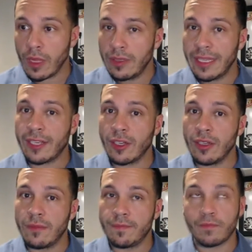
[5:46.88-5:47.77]
like,
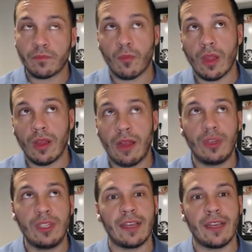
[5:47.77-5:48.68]
I
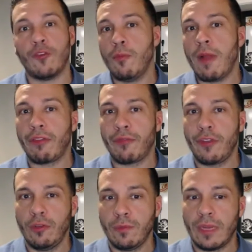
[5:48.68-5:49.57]
wouldn't say a full
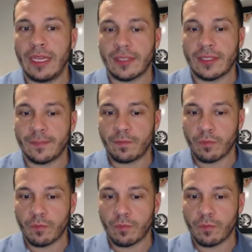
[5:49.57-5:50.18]
mouthfeel, but it's,